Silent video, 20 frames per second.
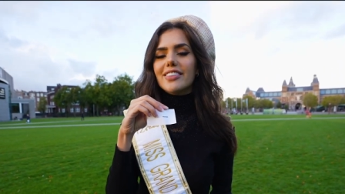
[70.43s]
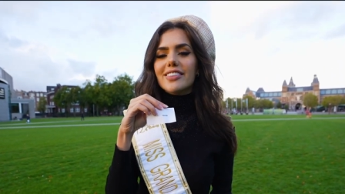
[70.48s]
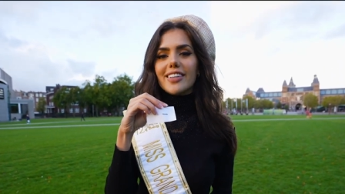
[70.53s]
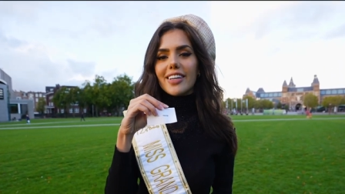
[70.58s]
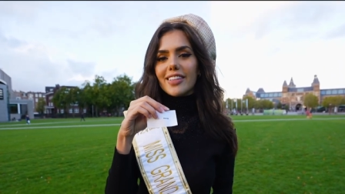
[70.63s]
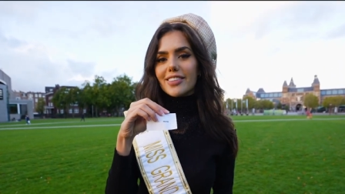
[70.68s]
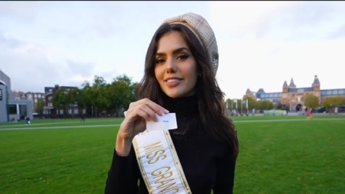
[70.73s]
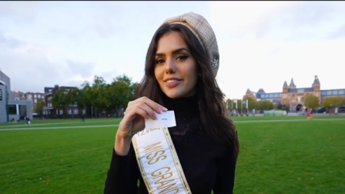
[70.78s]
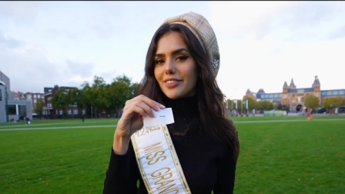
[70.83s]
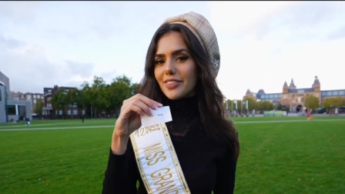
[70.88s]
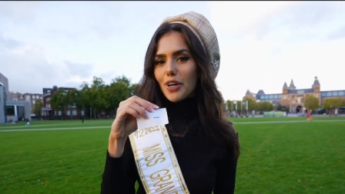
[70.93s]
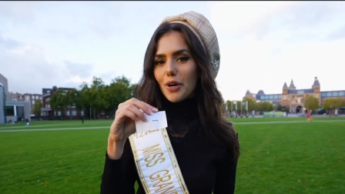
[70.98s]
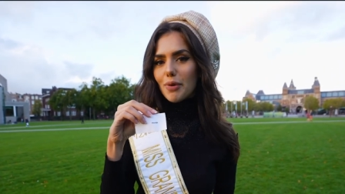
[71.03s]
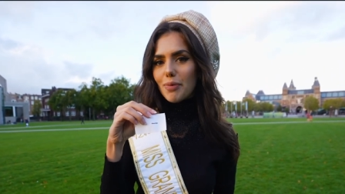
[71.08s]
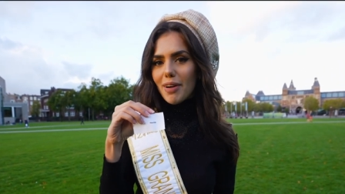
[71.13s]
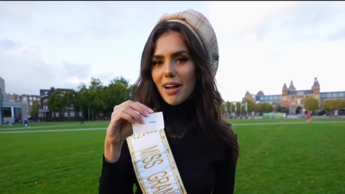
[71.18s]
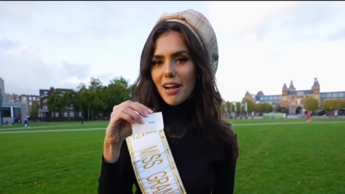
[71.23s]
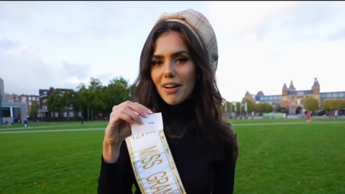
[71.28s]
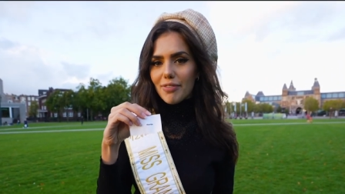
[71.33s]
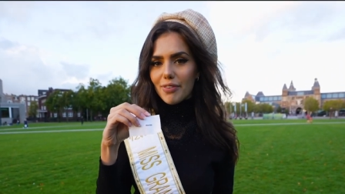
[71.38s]
Dutch
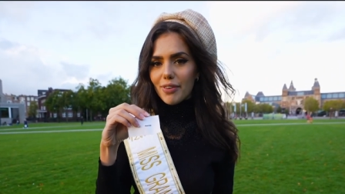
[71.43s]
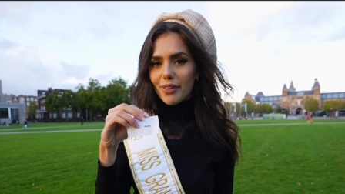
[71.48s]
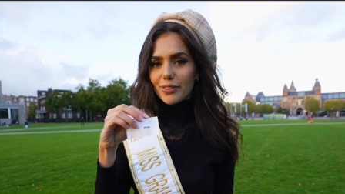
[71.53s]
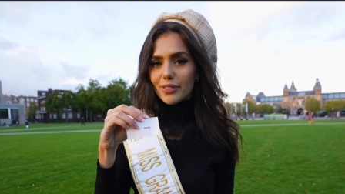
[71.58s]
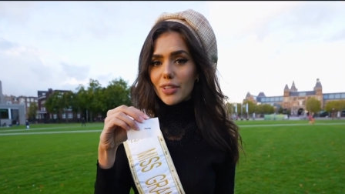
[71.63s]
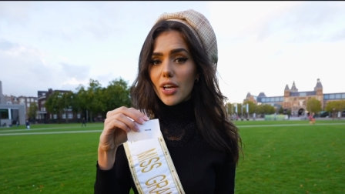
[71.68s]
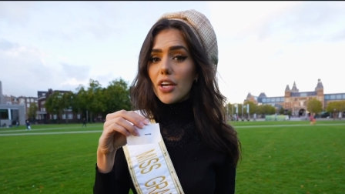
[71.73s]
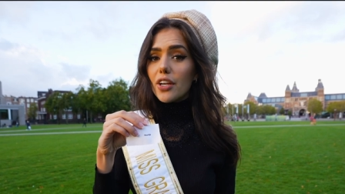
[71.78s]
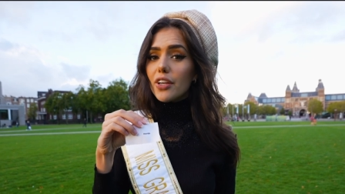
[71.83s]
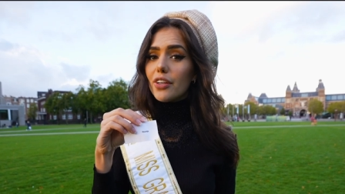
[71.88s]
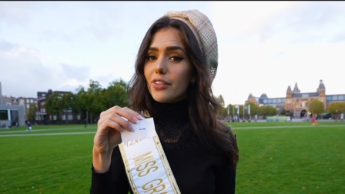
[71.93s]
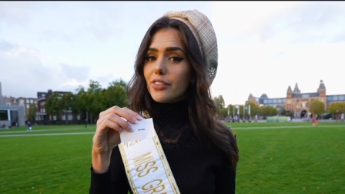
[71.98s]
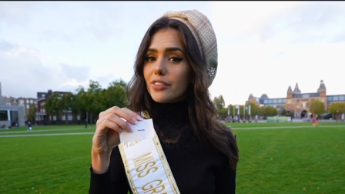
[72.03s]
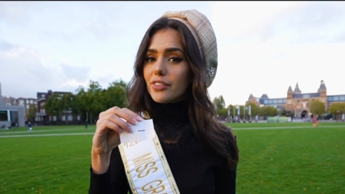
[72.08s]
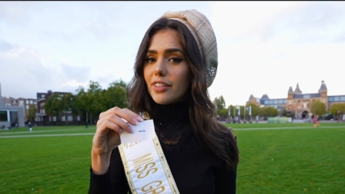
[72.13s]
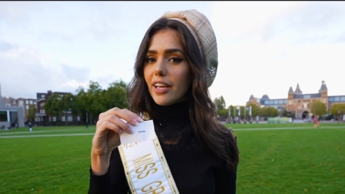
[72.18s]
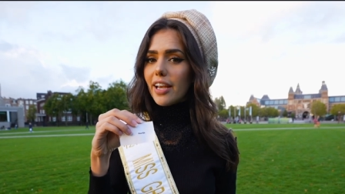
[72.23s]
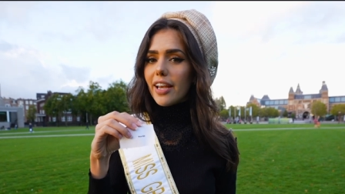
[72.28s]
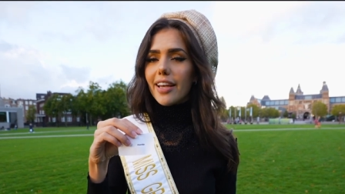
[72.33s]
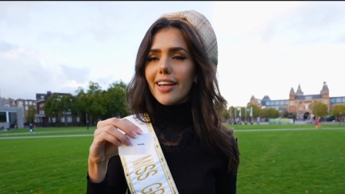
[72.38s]
stroopwafels, you
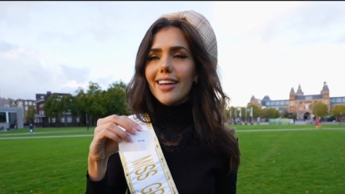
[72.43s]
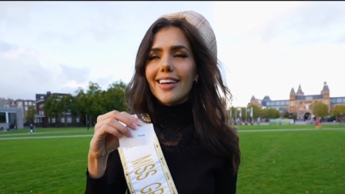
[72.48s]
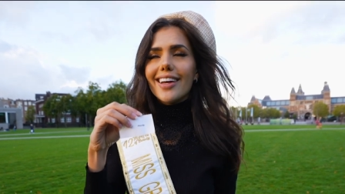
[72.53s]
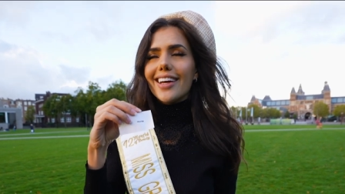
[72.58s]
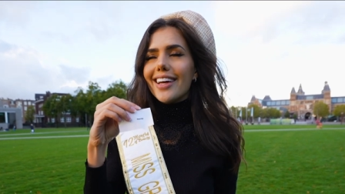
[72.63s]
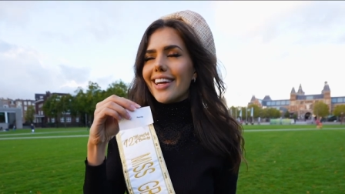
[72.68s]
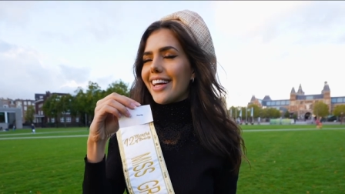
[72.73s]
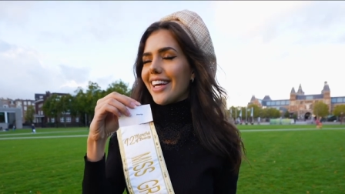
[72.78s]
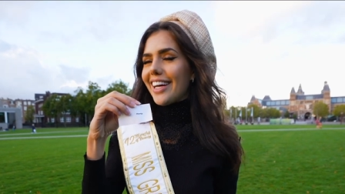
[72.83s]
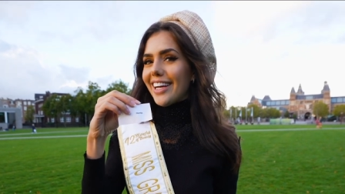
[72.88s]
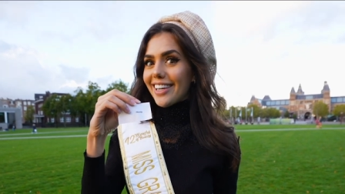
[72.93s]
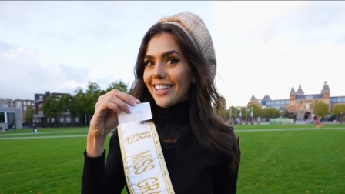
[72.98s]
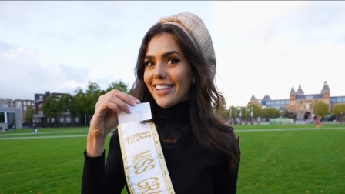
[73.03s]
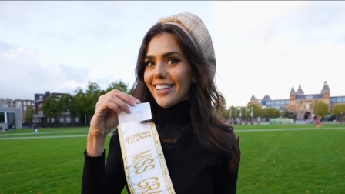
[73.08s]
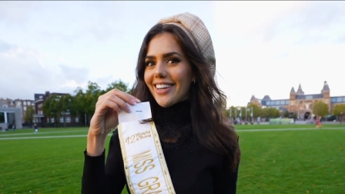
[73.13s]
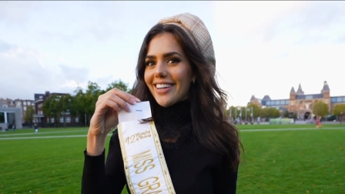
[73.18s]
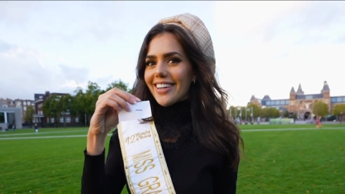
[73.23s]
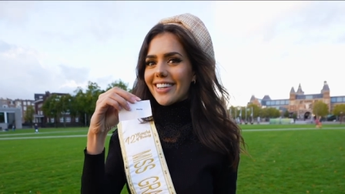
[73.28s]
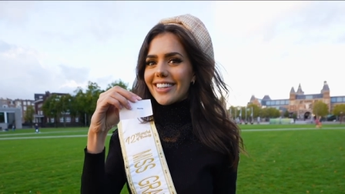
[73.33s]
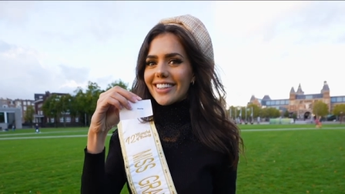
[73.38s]
say
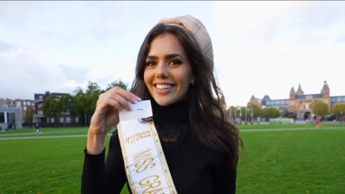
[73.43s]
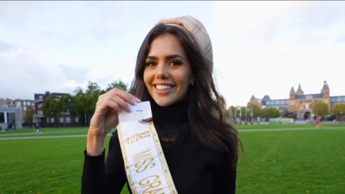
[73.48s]
heerlijk.